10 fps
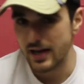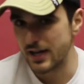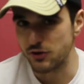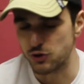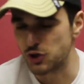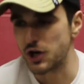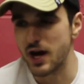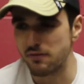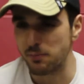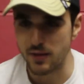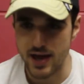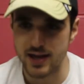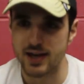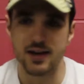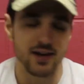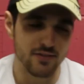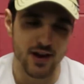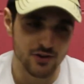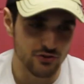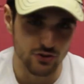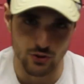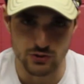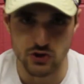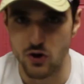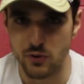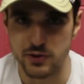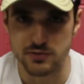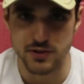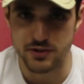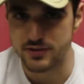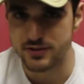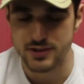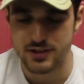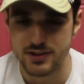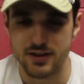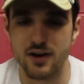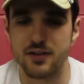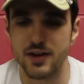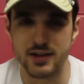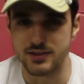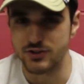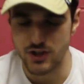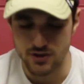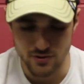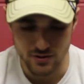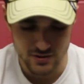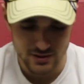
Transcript: And you should have a blanket and even extra clothes always when you're on the ice in general.